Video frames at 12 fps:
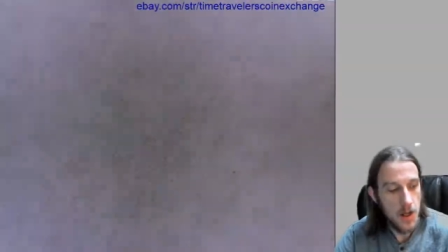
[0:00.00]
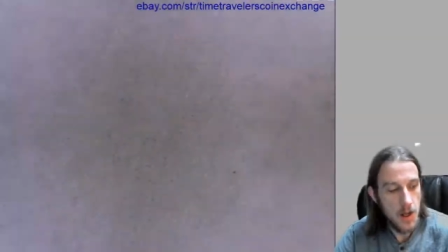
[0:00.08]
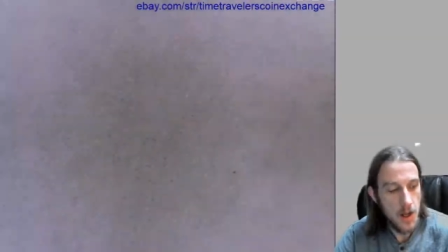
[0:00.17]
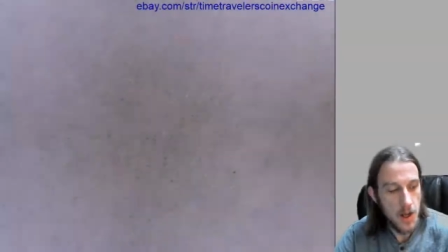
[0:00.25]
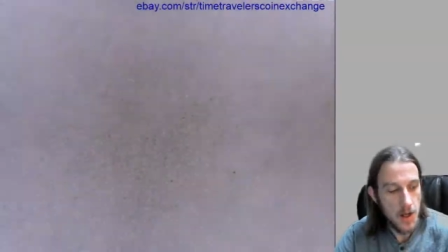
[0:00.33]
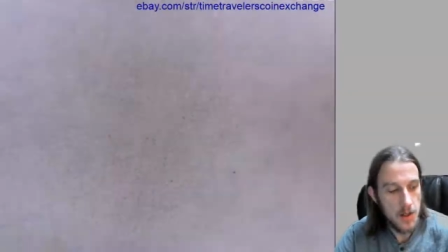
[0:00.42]

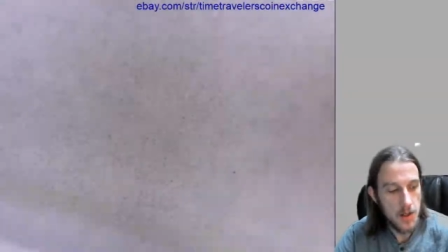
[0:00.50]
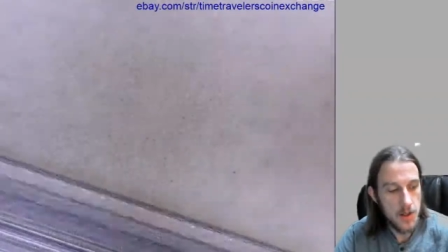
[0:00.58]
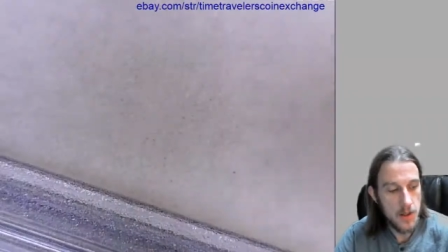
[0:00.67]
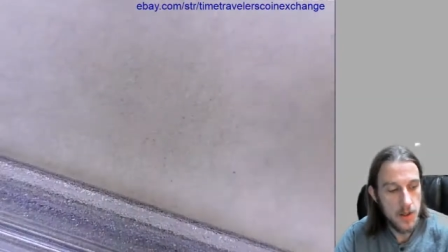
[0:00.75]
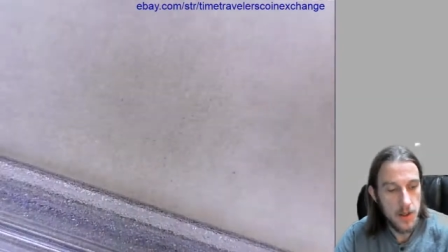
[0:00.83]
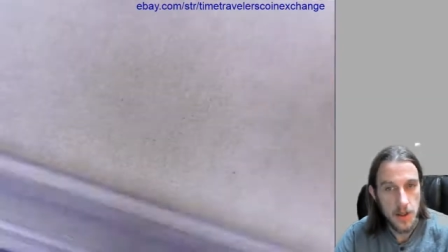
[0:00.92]

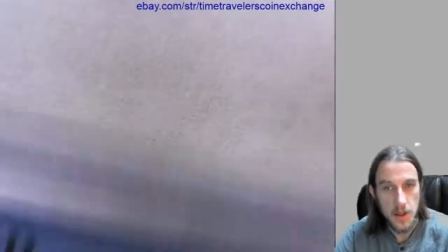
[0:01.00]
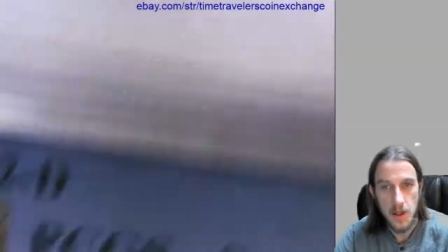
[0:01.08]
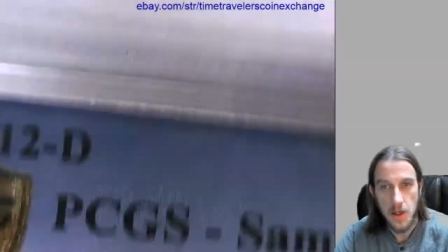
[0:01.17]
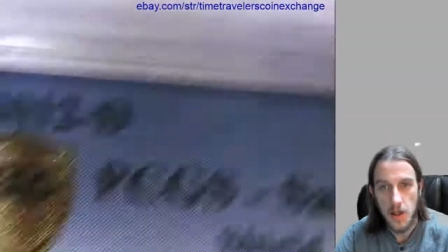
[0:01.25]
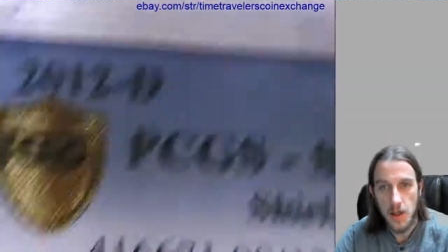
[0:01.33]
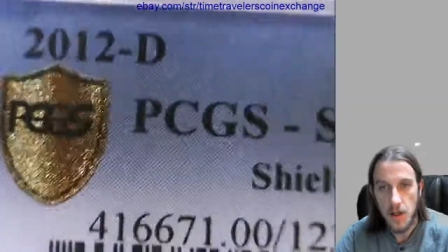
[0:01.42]
and
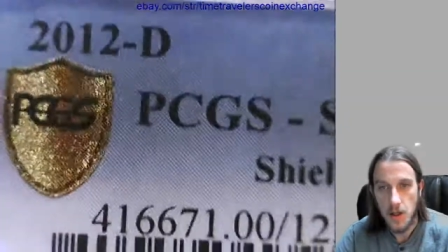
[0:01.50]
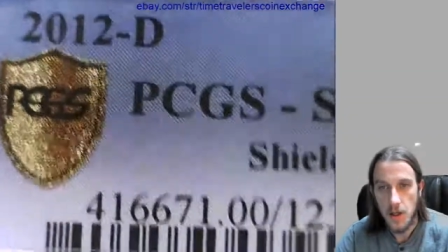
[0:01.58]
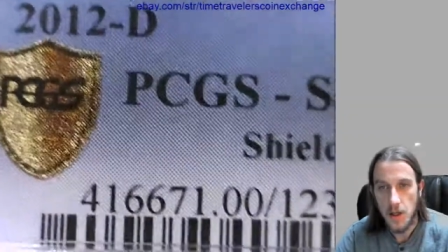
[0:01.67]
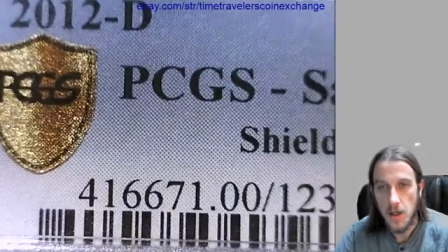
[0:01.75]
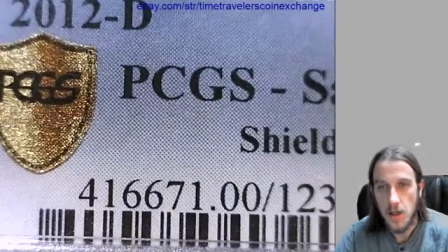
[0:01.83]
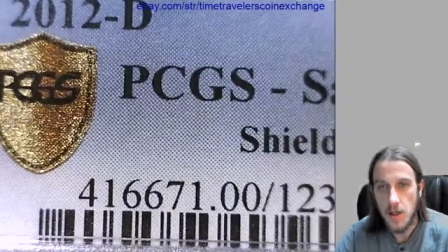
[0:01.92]

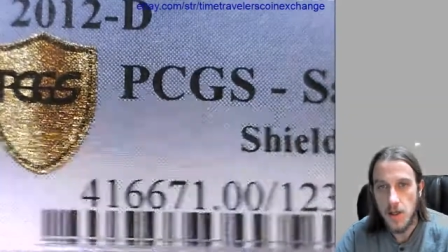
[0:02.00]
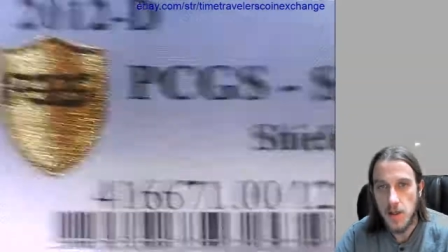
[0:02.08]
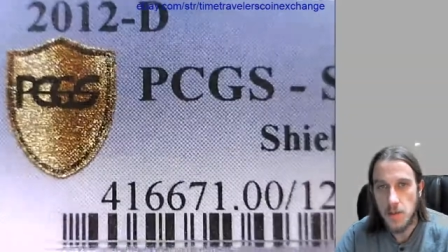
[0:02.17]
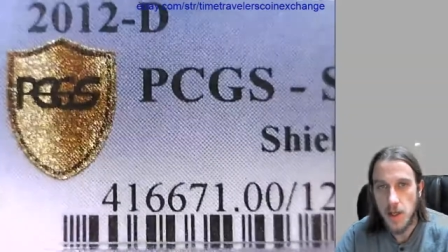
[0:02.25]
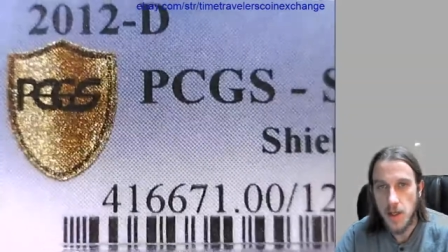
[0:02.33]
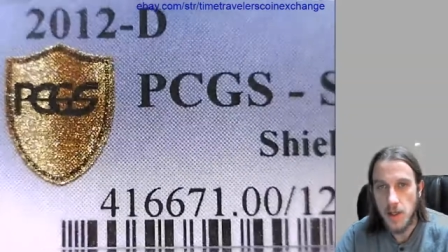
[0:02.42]
it has
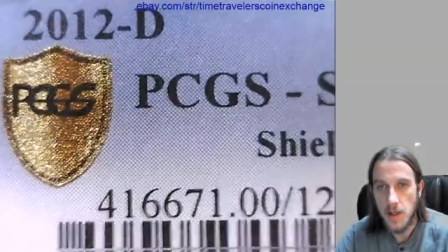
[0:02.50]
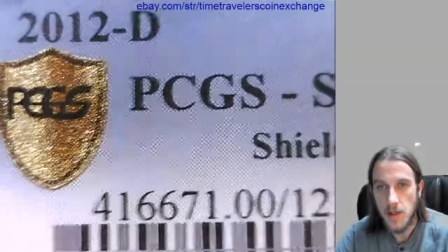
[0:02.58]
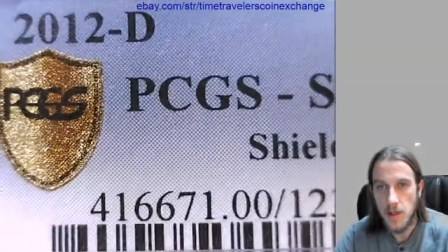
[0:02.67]
been